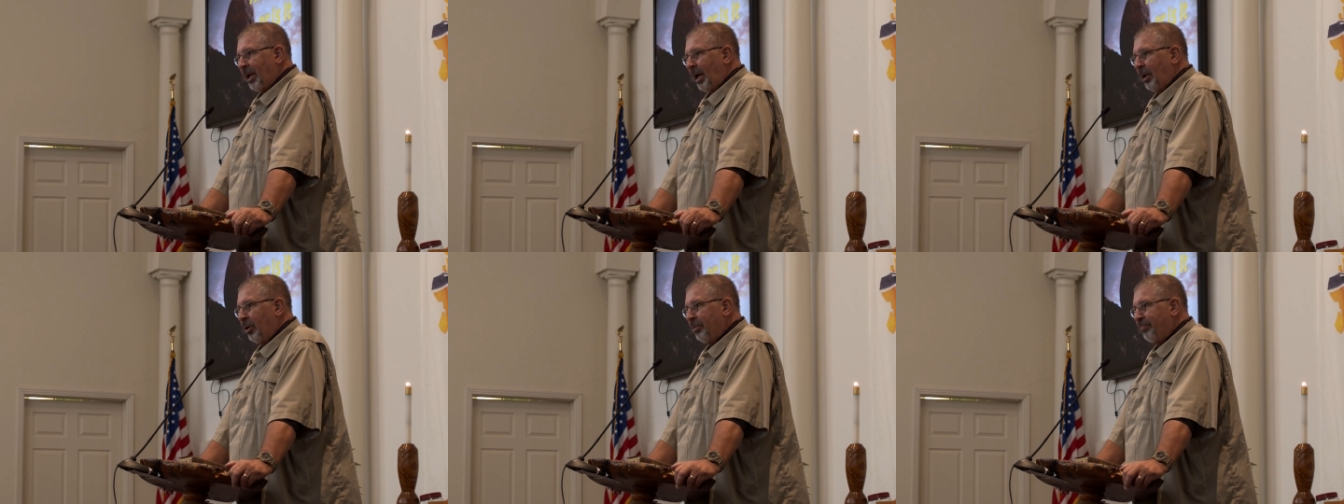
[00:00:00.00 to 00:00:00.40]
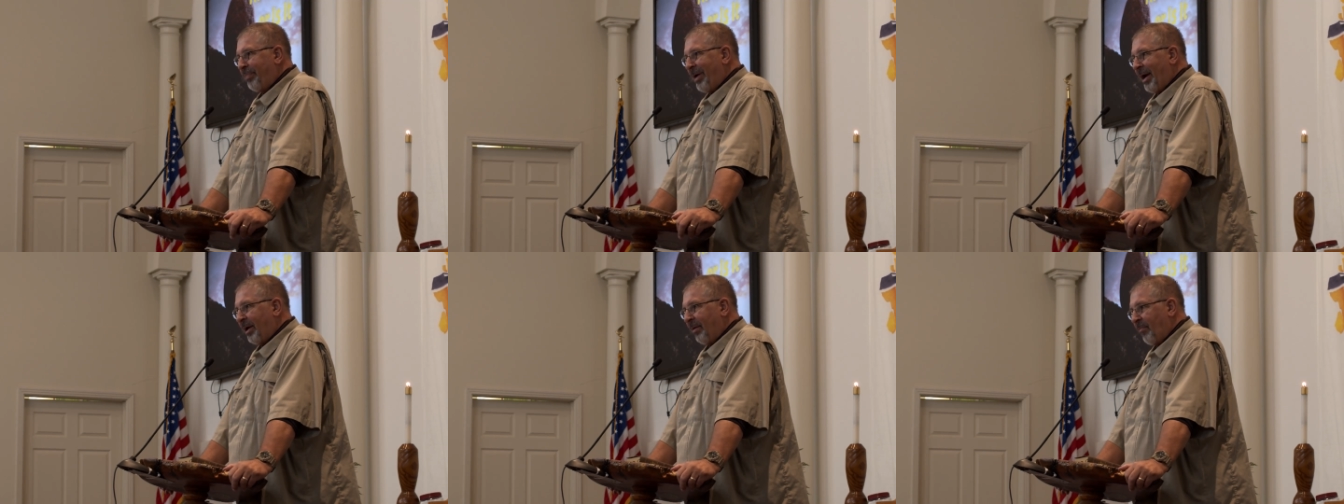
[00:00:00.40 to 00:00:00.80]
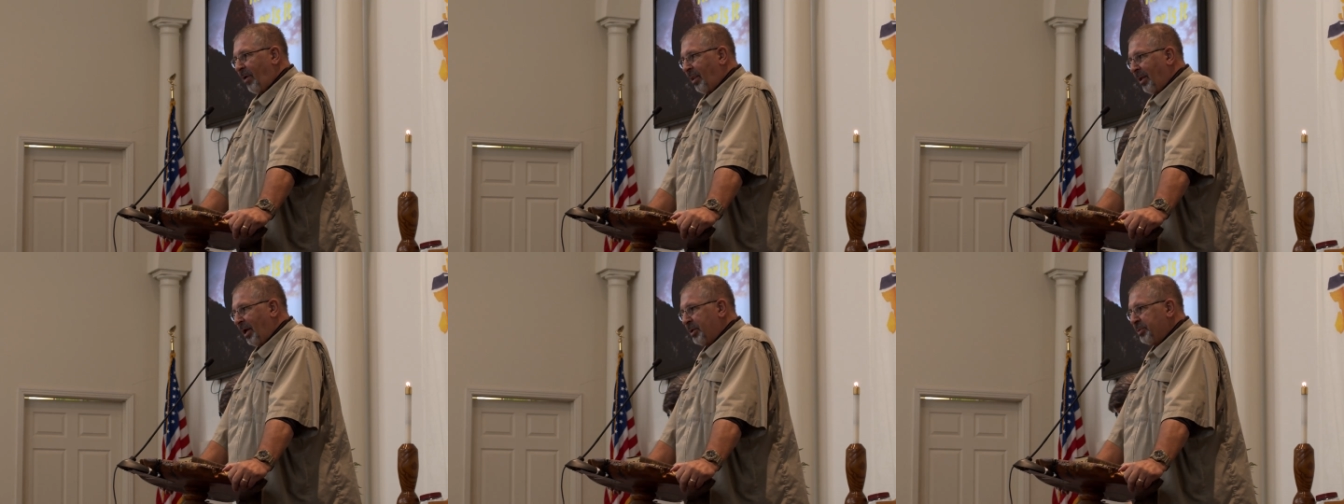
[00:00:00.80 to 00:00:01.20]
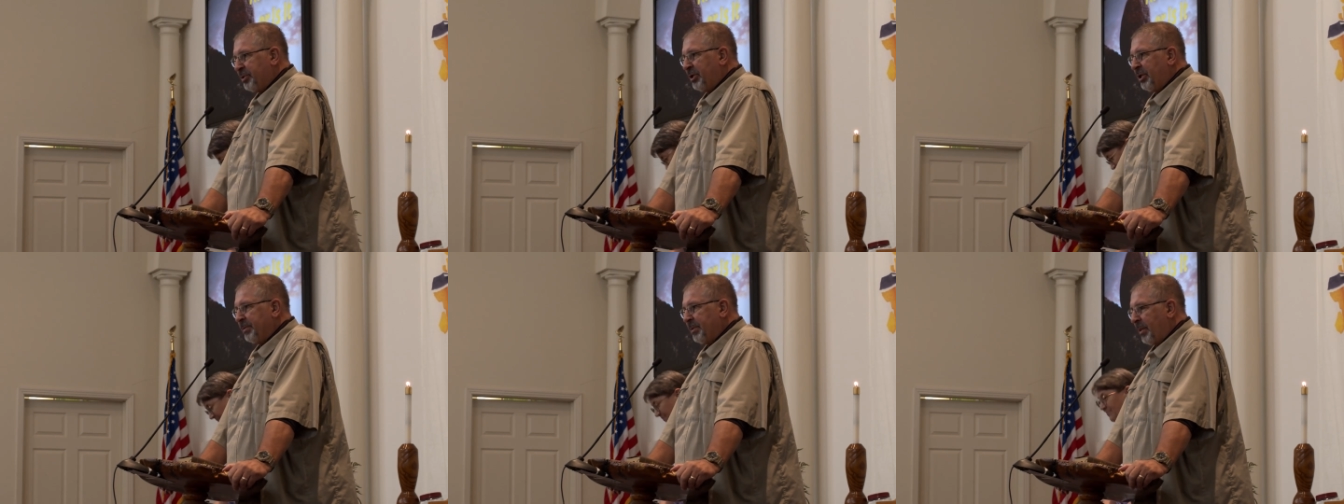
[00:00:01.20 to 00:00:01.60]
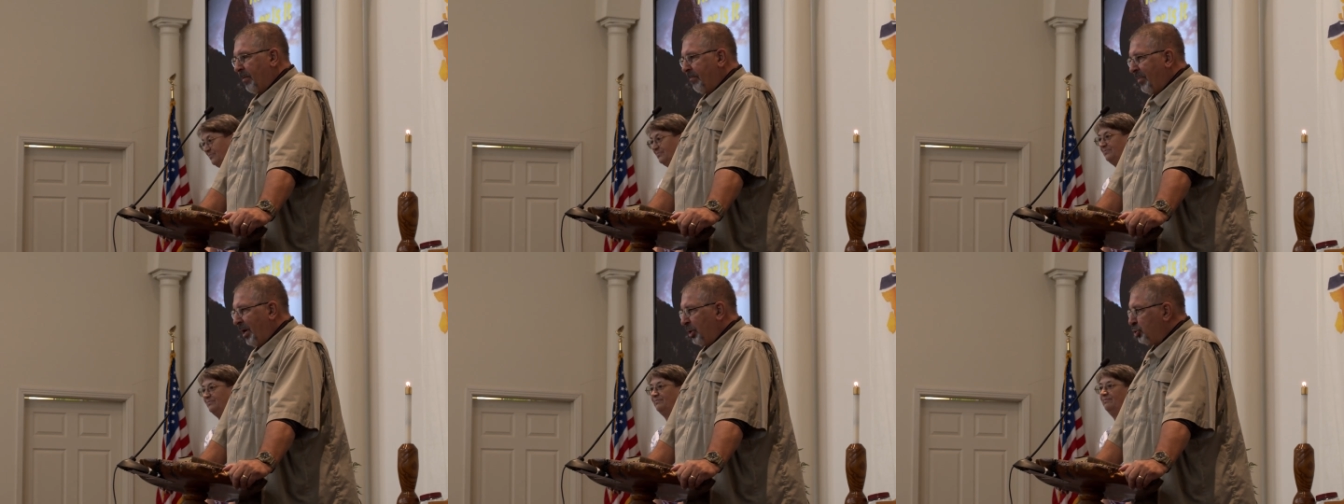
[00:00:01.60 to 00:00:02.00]
I look back at my life and even the
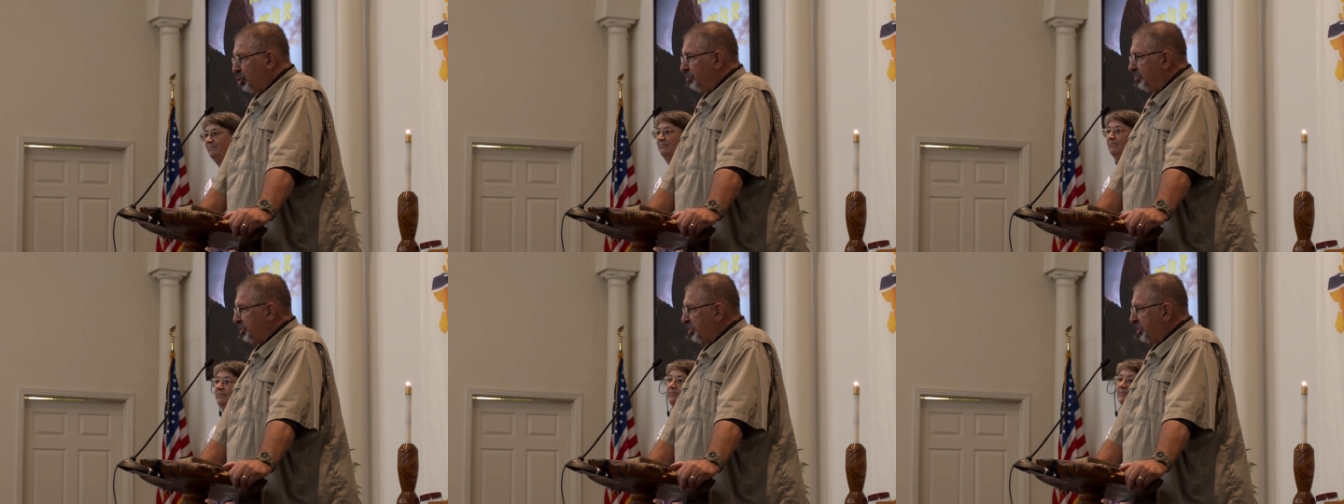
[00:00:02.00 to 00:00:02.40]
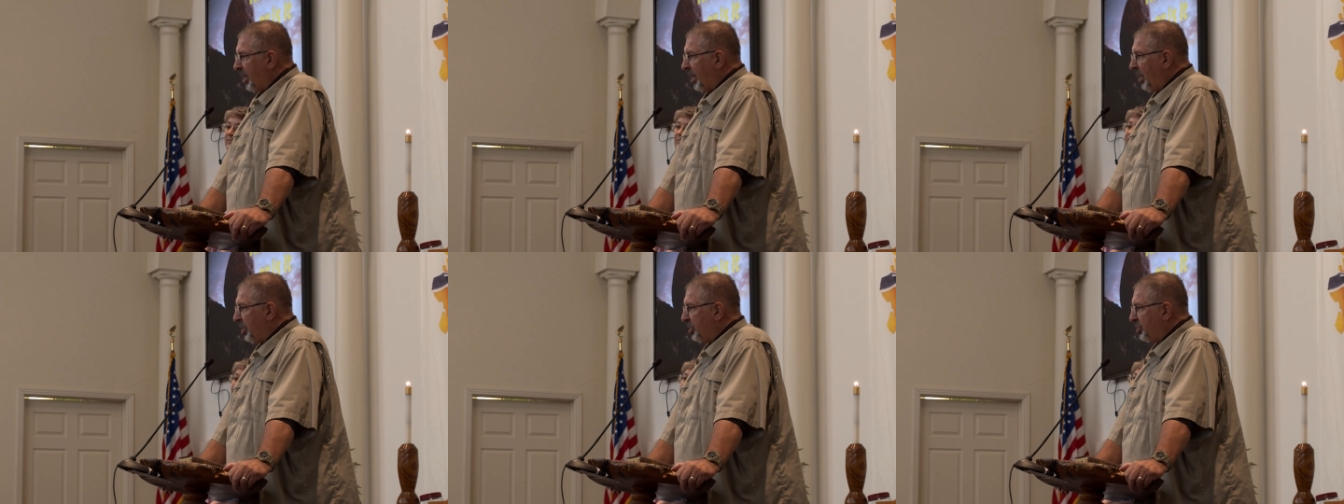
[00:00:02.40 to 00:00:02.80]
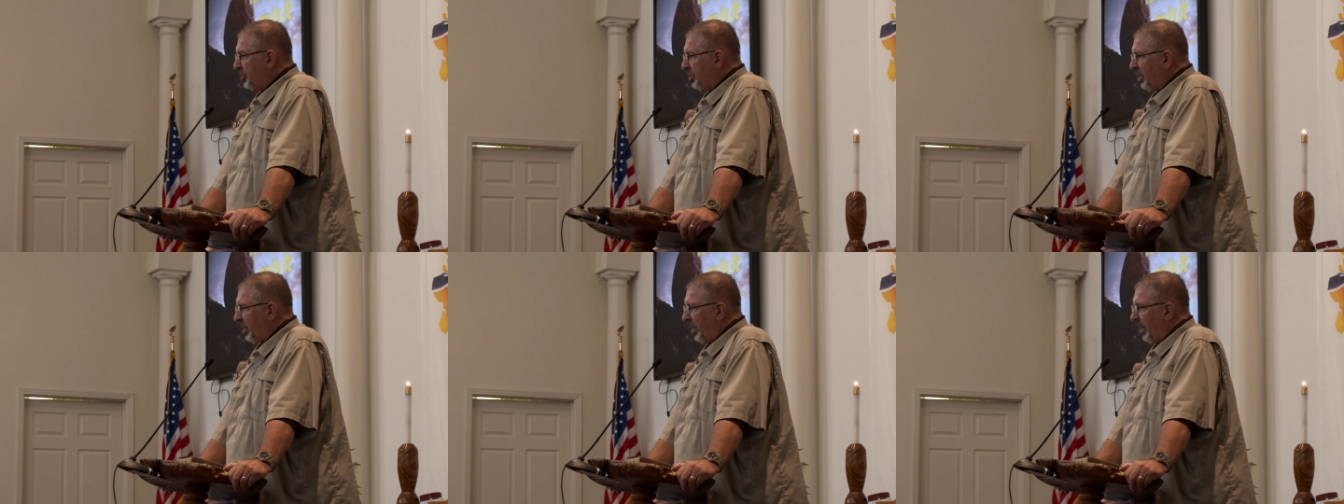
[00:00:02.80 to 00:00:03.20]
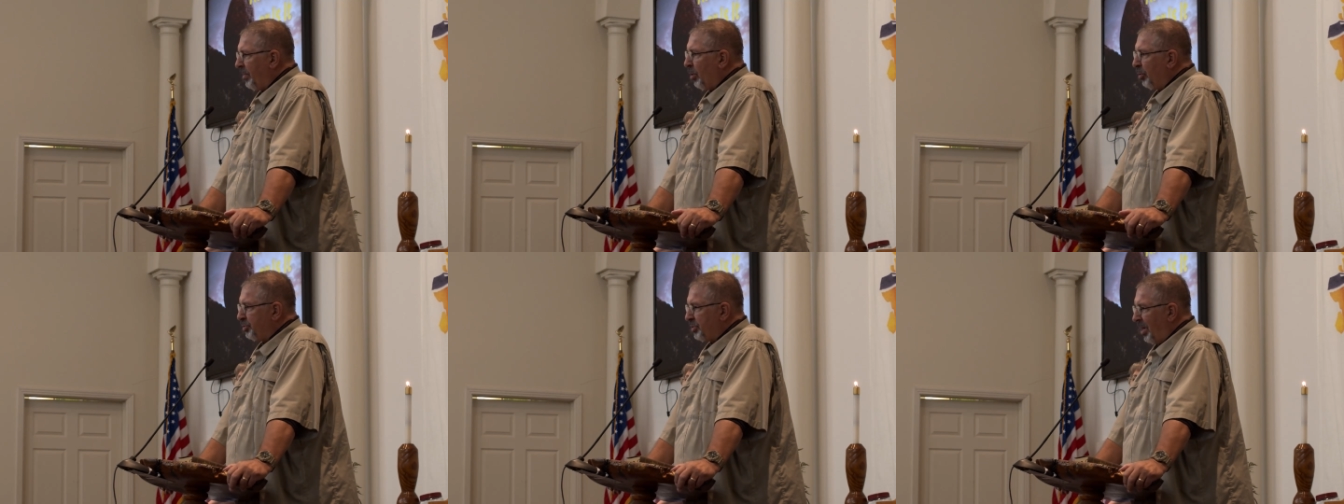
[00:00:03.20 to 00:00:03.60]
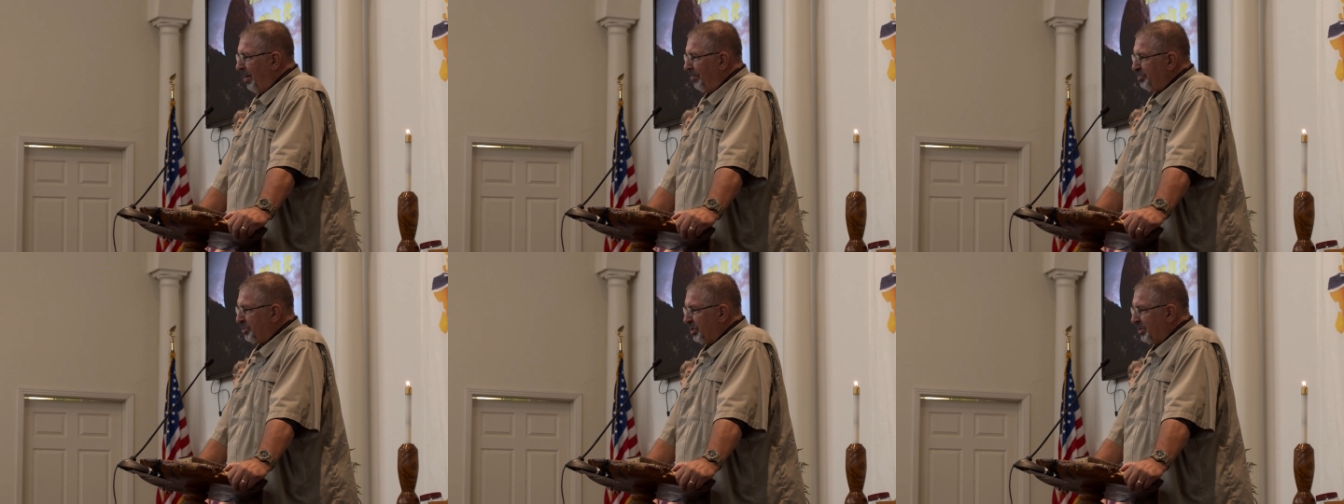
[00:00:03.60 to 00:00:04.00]
major mistakes and those
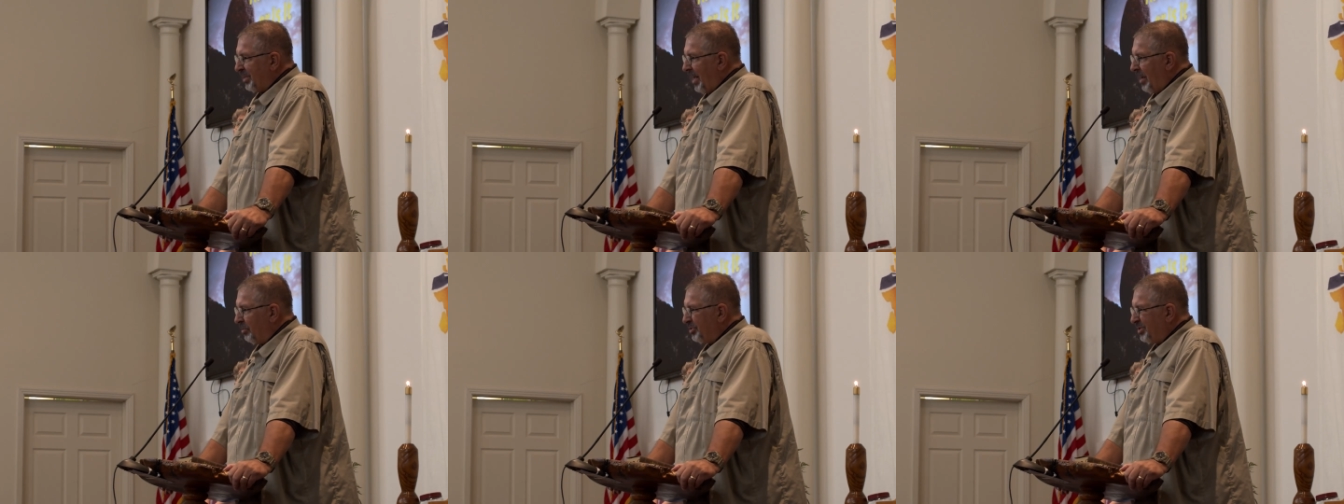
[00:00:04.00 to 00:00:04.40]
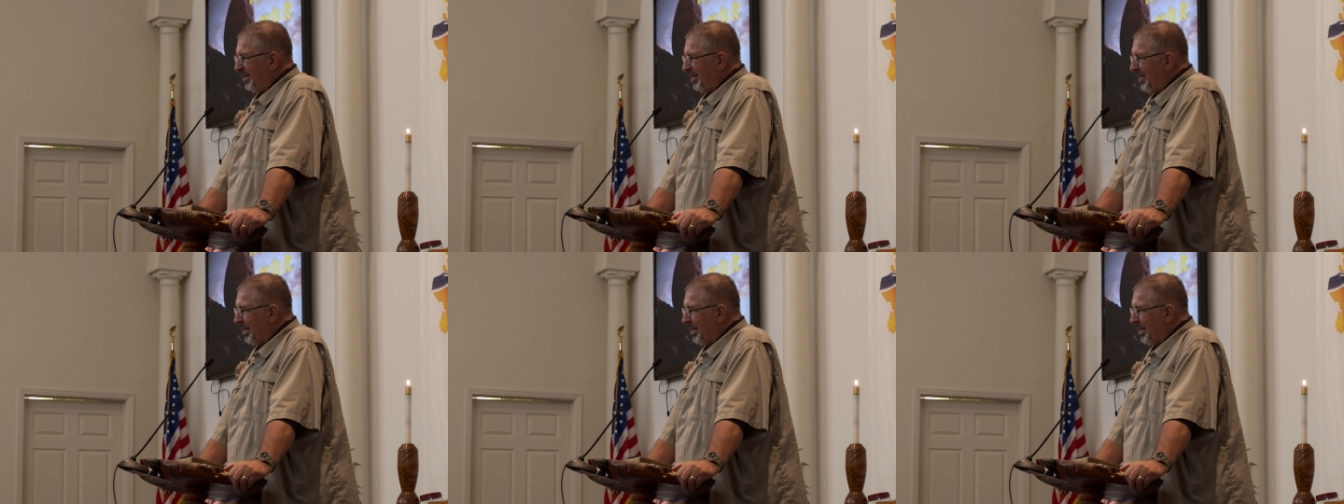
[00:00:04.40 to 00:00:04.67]
ups and downs.